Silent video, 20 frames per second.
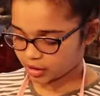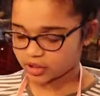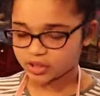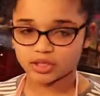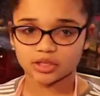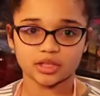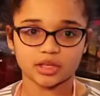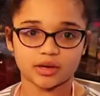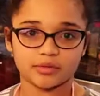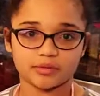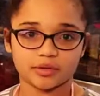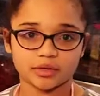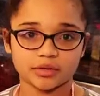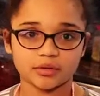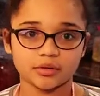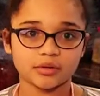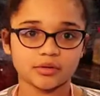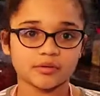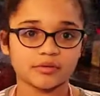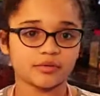this in the
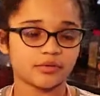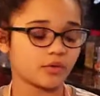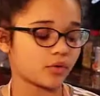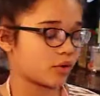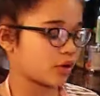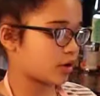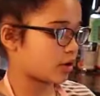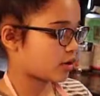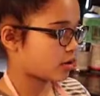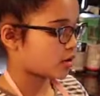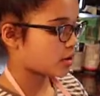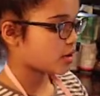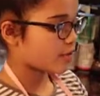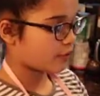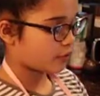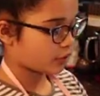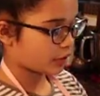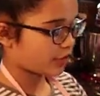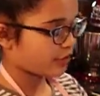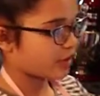oven for
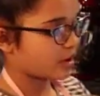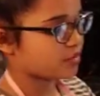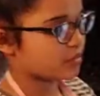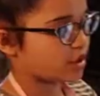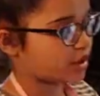45